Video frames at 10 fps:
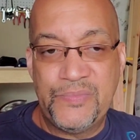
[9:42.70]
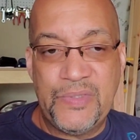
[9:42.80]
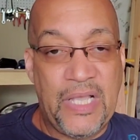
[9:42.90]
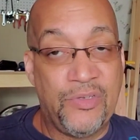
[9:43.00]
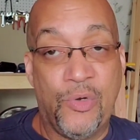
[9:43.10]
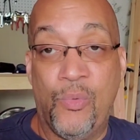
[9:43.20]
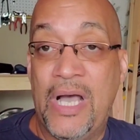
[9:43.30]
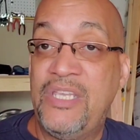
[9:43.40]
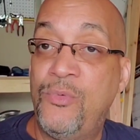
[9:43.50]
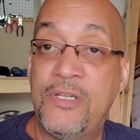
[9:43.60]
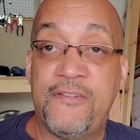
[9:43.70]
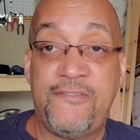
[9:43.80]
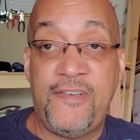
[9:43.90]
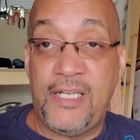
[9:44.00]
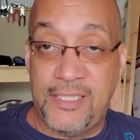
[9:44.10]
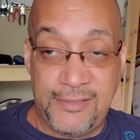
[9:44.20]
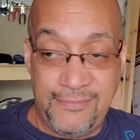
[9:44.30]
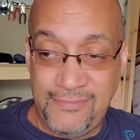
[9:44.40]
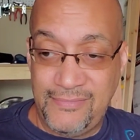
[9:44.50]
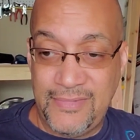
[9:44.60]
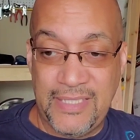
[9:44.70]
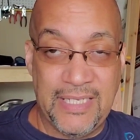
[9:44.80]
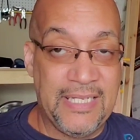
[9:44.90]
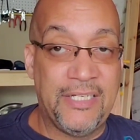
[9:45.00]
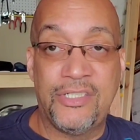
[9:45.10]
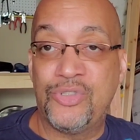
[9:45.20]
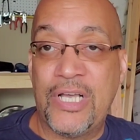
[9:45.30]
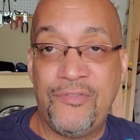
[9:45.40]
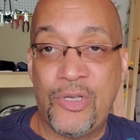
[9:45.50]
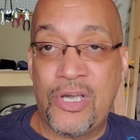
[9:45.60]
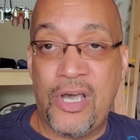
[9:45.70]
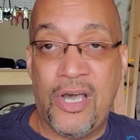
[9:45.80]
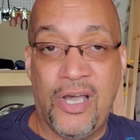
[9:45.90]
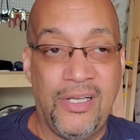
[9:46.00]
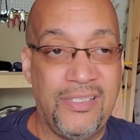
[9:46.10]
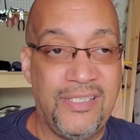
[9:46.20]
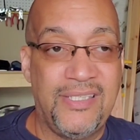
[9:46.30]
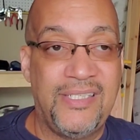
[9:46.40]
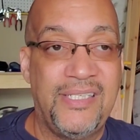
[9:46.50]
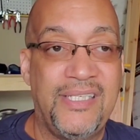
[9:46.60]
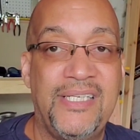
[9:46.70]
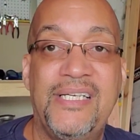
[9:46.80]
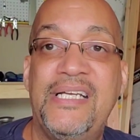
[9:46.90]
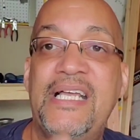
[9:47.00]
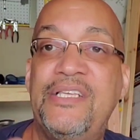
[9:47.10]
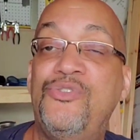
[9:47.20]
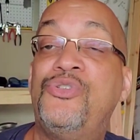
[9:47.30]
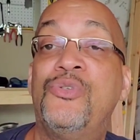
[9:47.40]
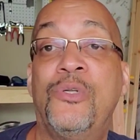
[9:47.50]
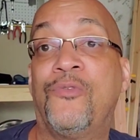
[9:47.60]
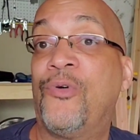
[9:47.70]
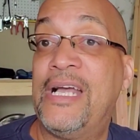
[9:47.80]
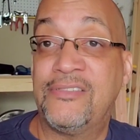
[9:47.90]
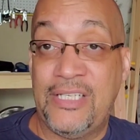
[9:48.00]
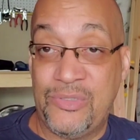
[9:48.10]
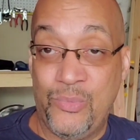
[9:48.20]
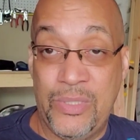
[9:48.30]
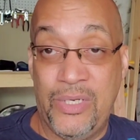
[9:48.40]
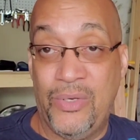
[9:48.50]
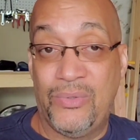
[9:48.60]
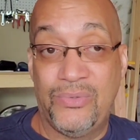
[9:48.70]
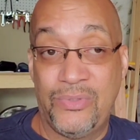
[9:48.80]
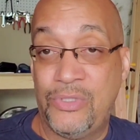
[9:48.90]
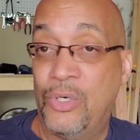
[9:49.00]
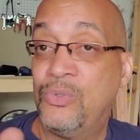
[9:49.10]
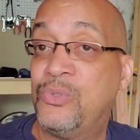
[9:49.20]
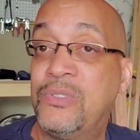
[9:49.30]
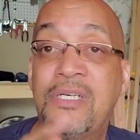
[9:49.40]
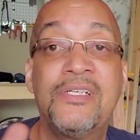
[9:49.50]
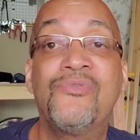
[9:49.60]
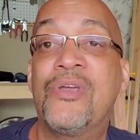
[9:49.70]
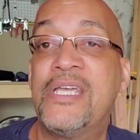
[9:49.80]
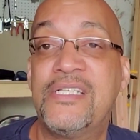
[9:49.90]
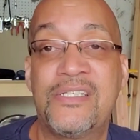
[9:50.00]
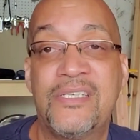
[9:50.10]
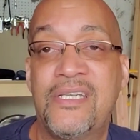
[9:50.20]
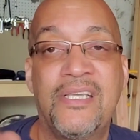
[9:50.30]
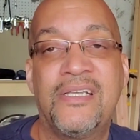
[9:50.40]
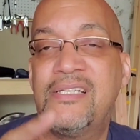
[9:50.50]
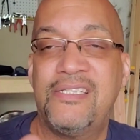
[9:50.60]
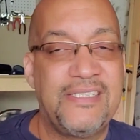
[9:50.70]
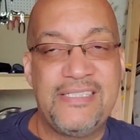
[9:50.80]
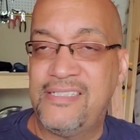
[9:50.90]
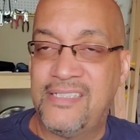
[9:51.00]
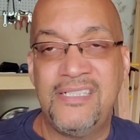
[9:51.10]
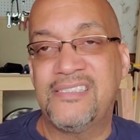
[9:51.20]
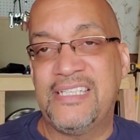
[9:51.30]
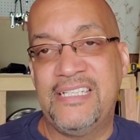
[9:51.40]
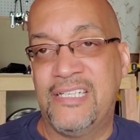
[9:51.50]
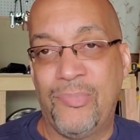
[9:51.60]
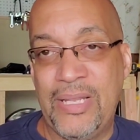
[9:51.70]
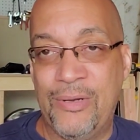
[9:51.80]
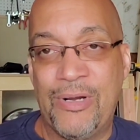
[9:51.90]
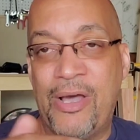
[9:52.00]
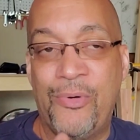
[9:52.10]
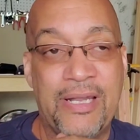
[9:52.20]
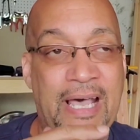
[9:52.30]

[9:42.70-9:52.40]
I don't know why you with a felon, let her drive your car, and you shooting off rounds out the window. Go to a gun range. Guns ain't nothing to play around with.